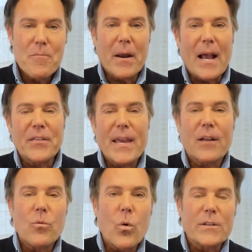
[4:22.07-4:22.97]
But I
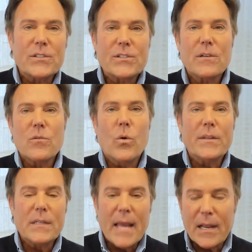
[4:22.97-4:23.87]
think what's
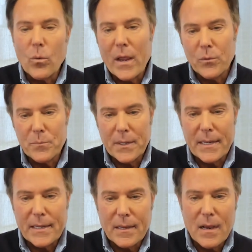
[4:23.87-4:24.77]
what the takeaway would be